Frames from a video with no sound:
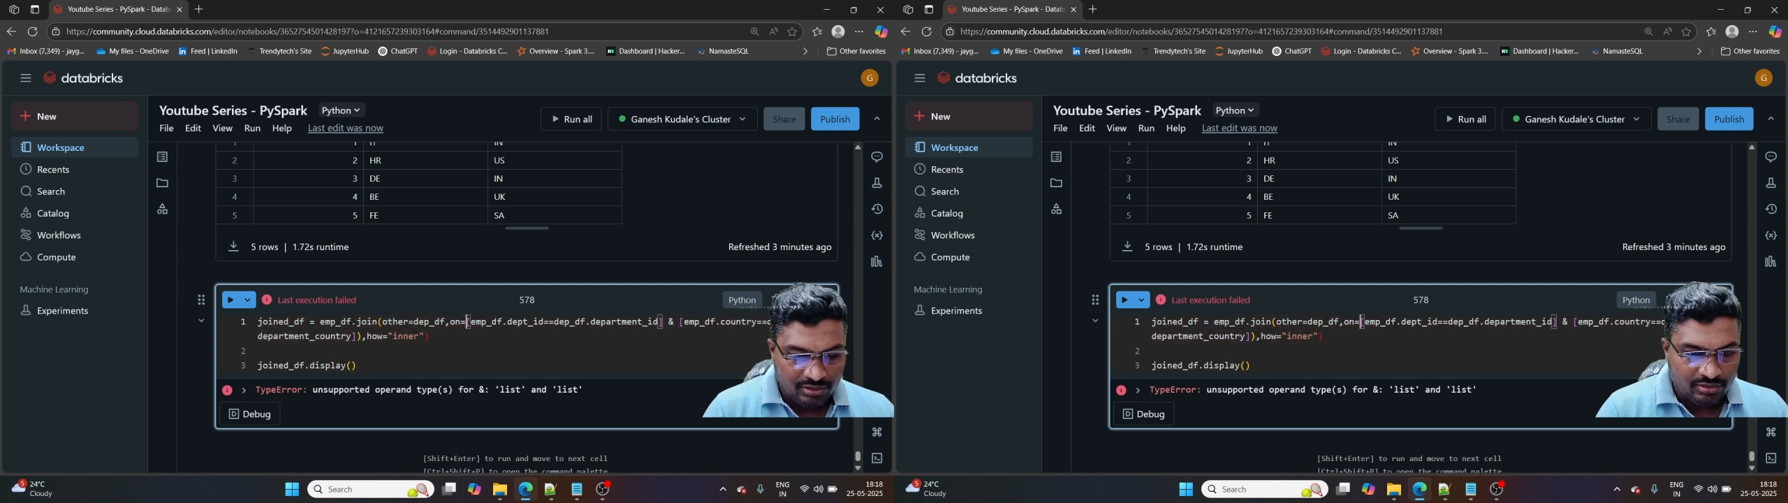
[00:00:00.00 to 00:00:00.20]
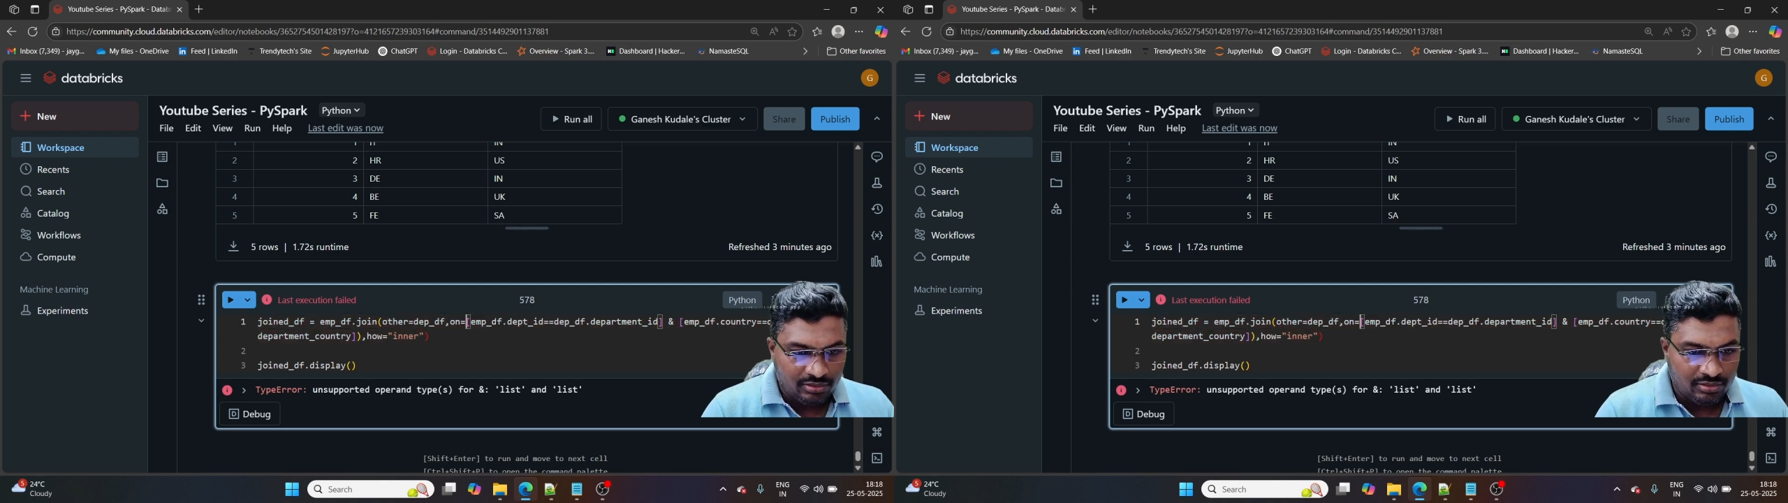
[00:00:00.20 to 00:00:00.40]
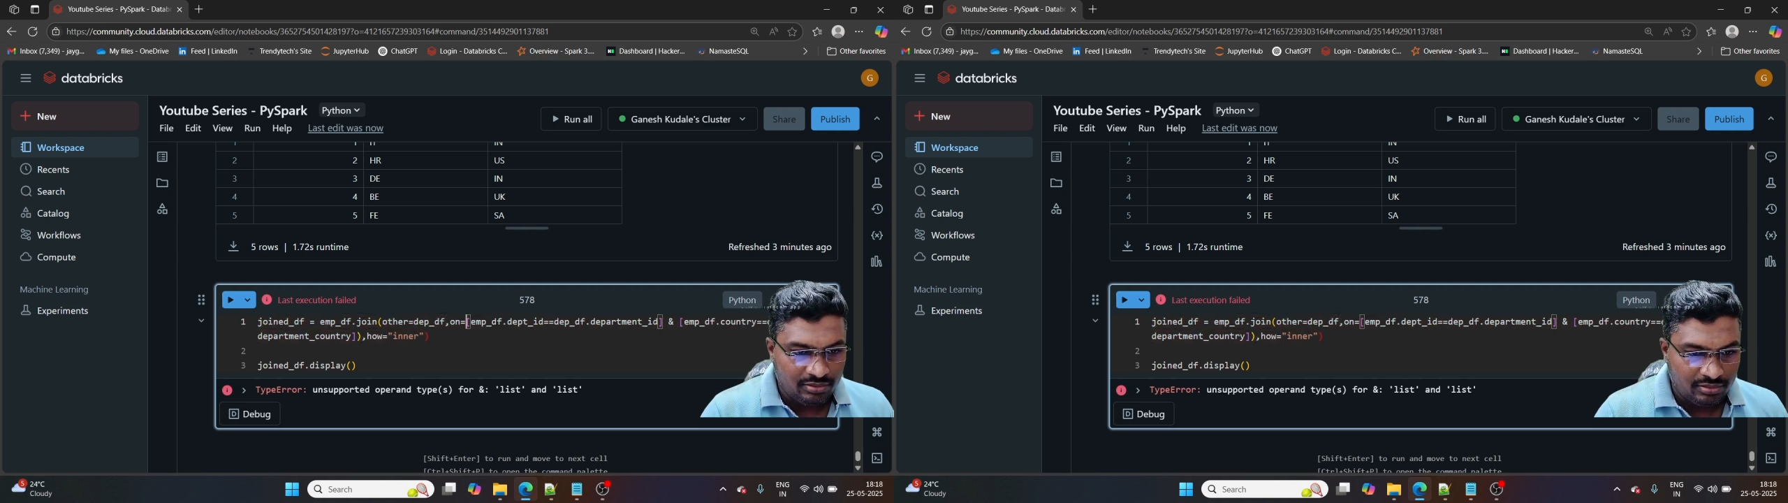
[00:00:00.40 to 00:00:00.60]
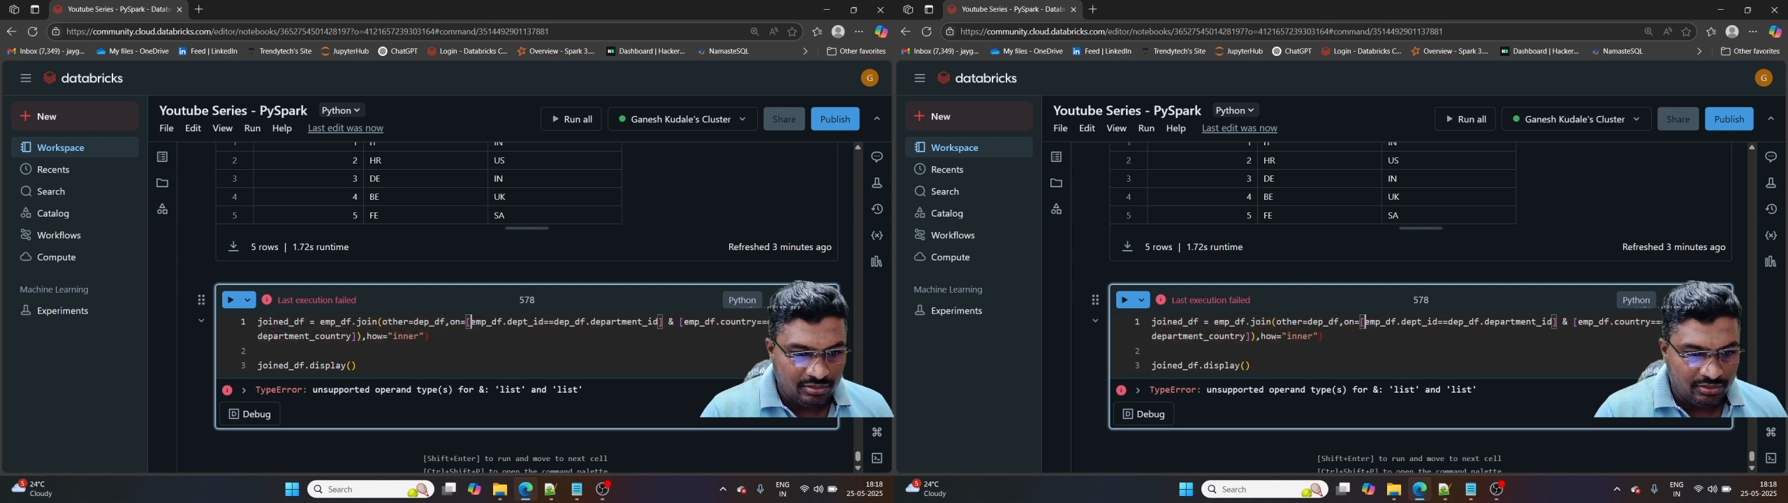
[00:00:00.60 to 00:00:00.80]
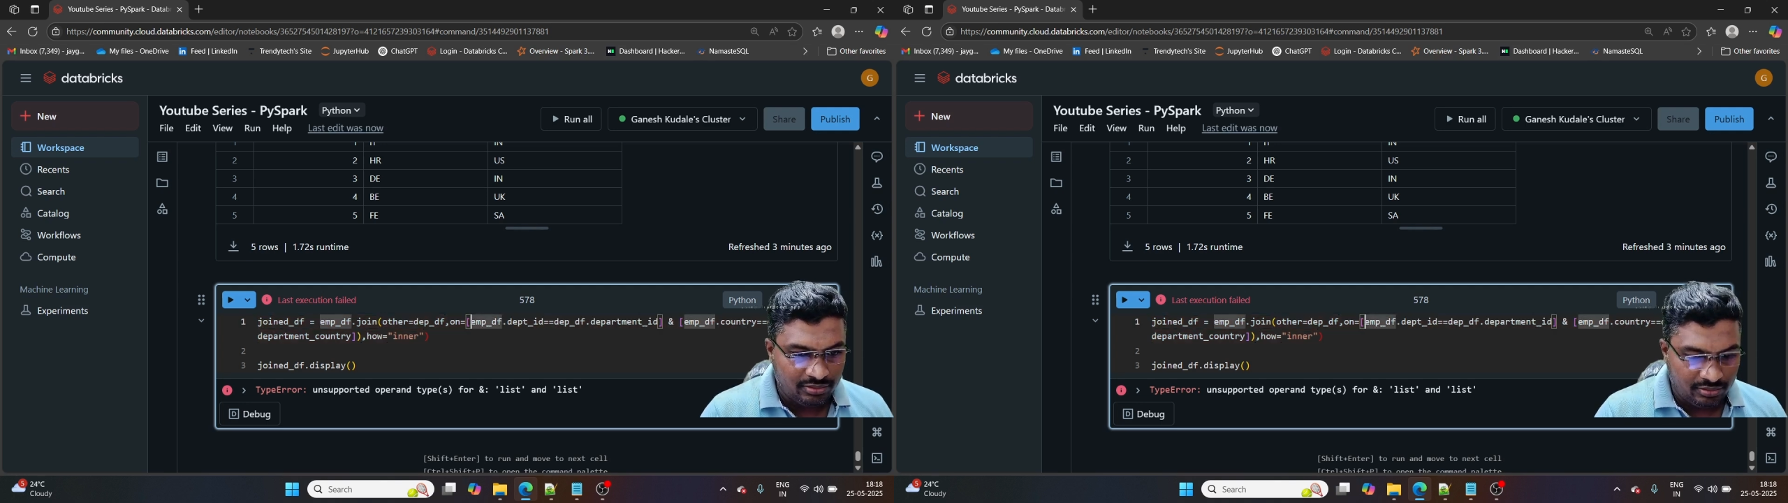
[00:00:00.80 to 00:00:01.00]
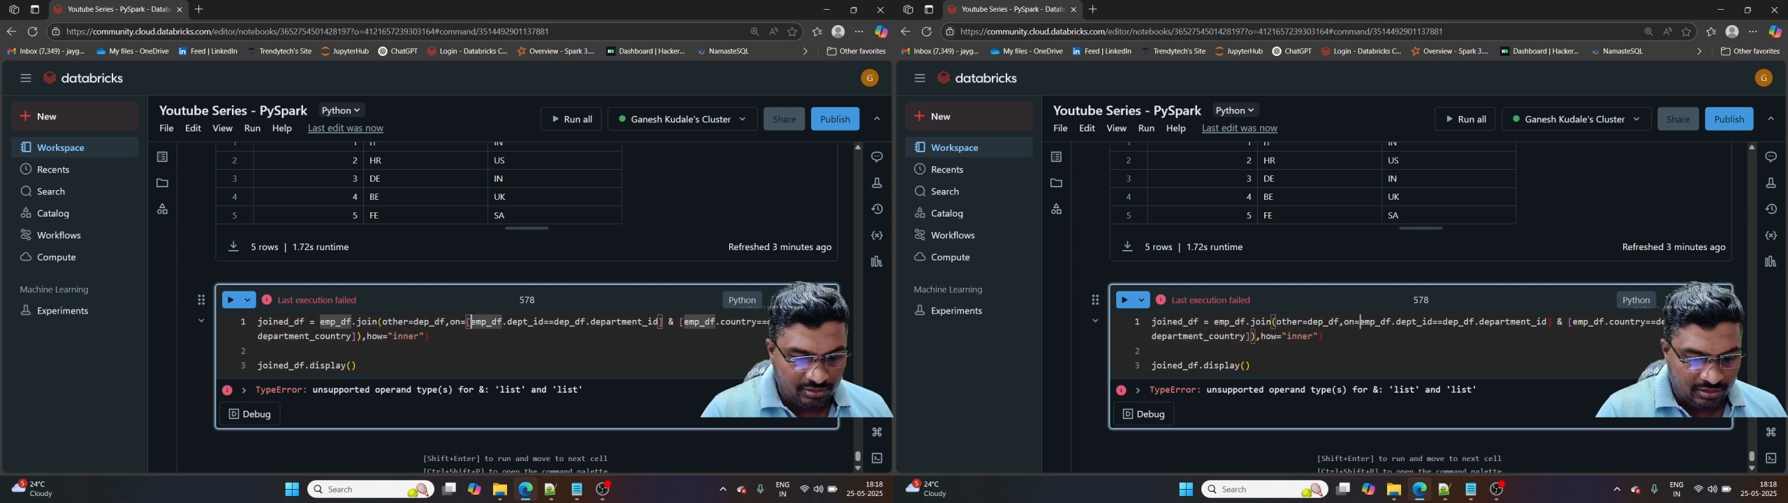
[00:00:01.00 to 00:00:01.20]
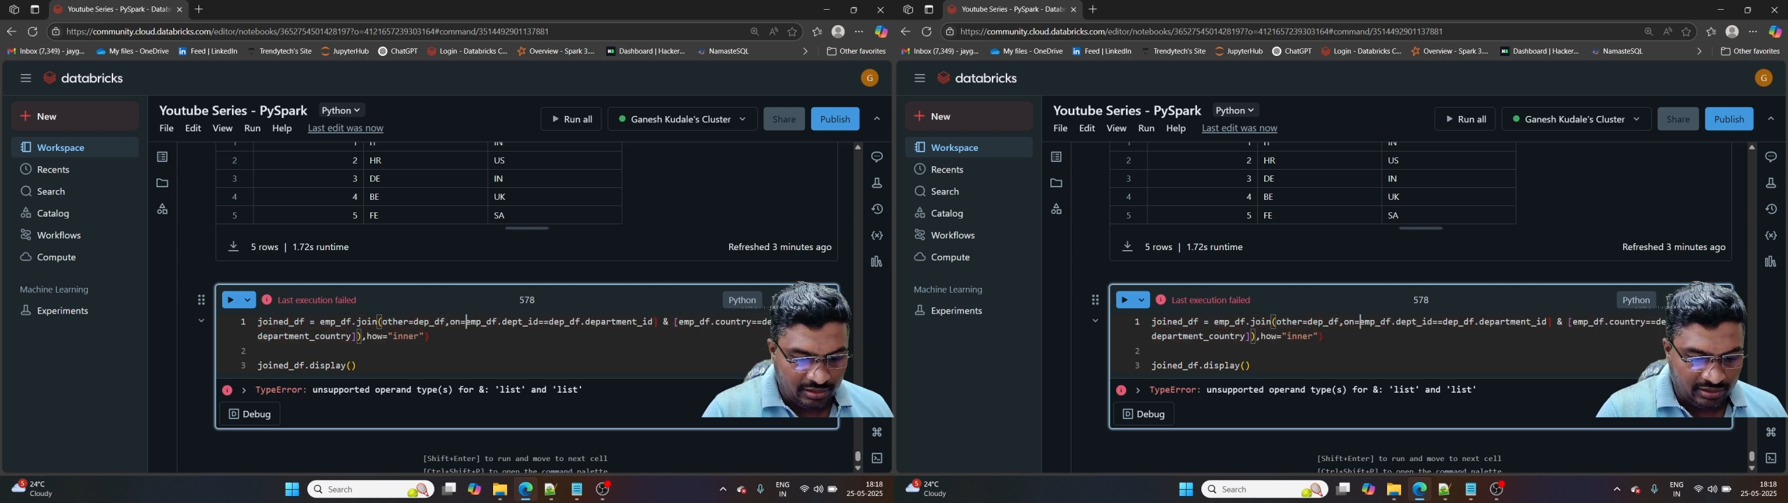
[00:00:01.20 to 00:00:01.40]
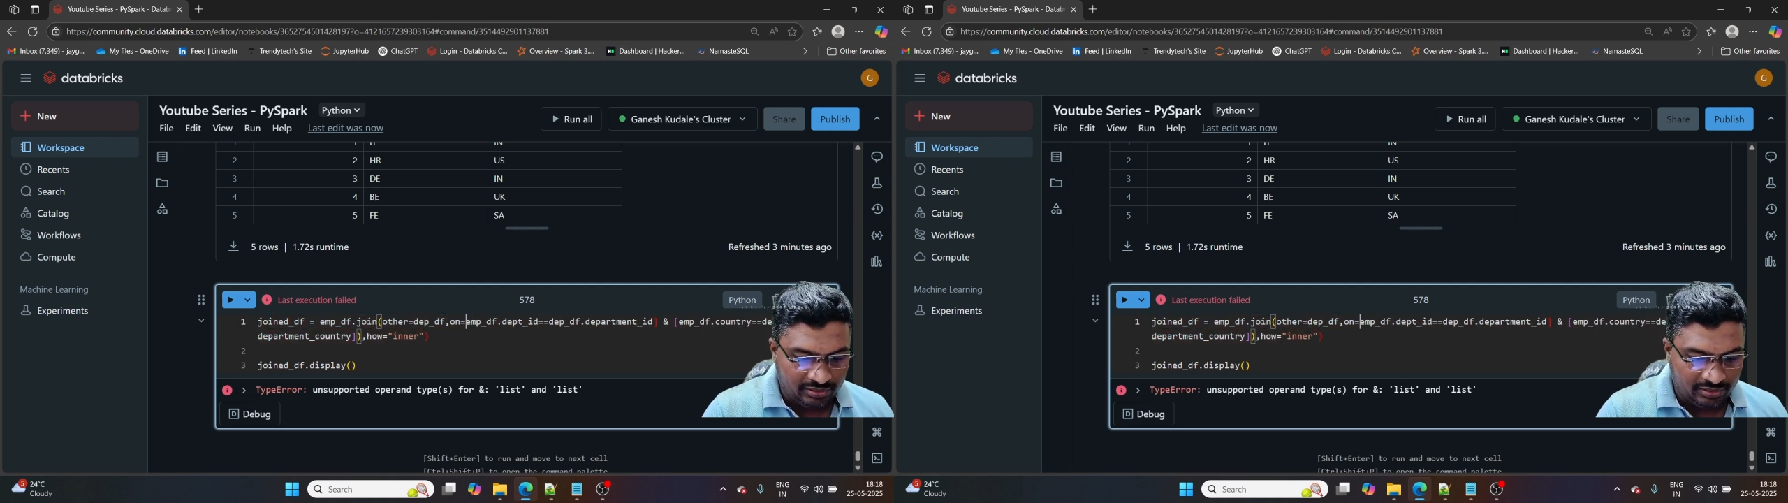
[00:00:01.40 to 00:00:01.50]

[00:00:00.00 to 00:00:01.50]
oh, it's not like